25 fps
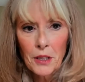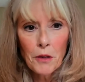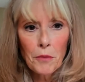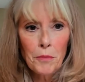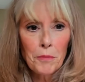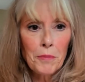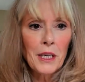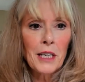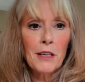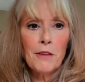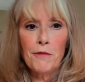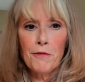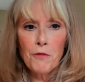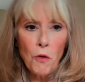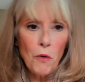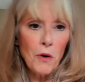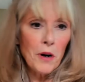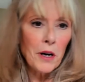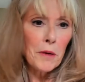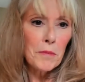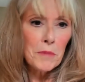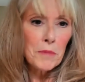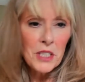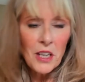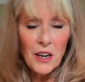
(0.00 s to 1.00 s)
big
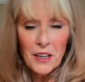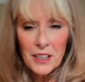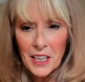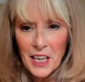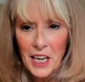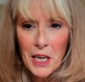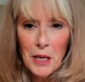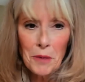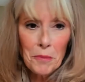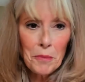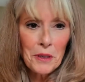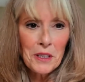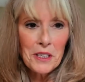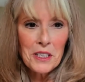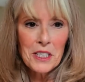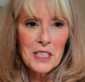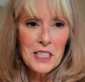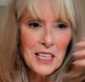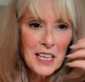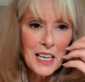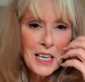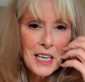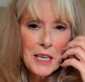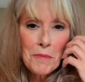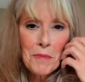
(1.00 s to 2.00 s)
forums on campus,
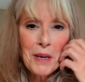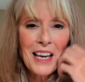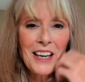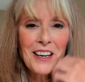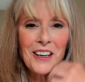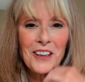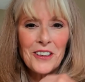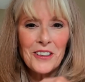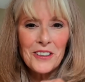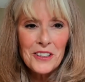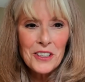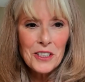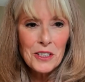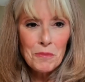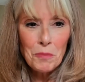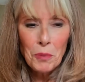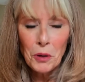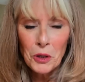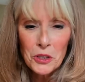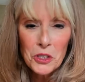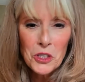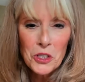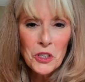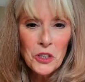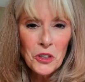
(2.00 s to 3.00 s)
emails,
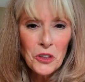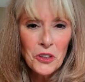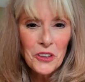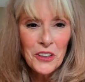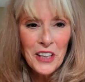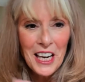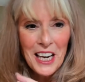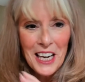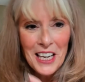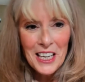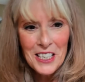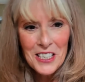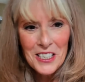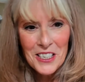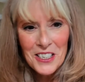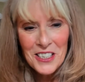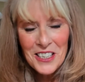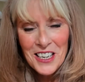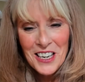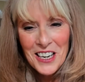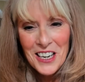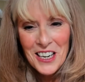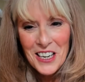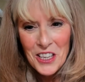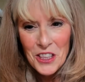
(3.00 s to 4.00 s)
personal and
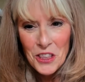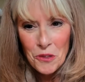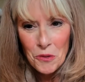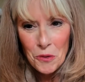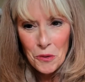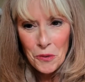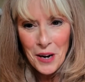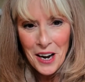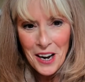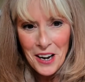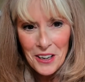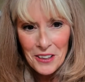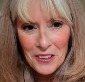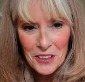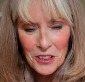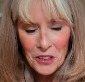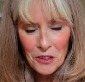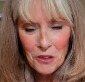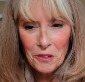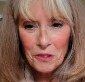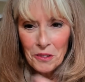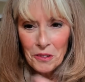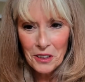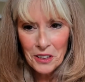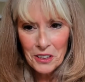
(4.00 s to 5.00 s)
throughout,
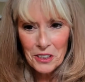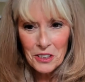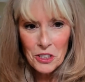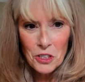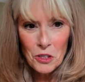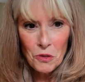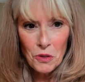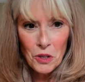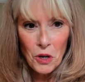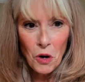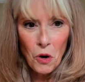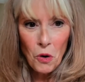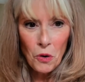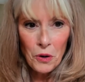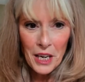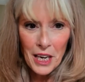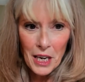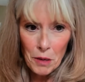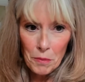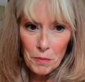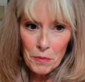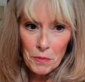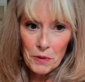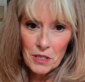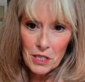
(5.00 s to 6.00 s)
to the whole
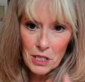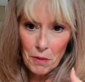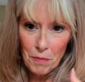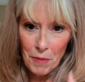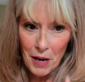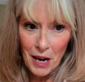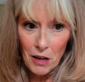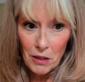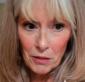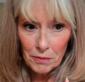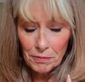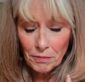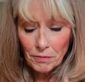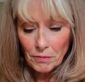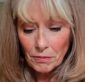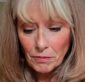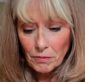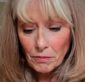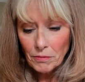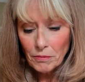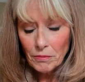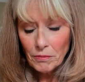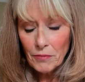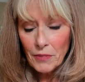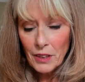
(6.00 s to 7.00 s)
campus about
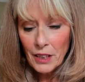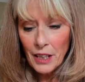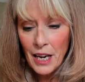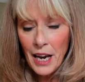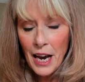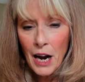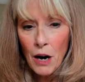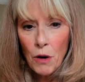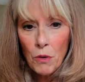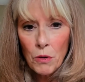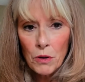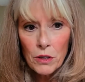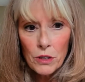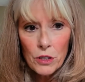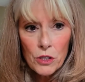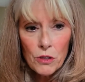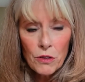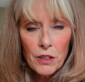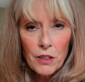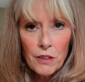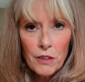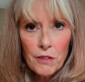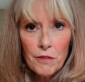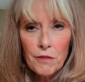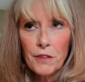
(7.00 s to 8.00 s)
our
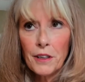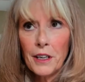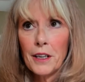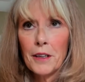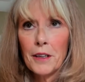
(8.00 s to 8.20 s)
sort of,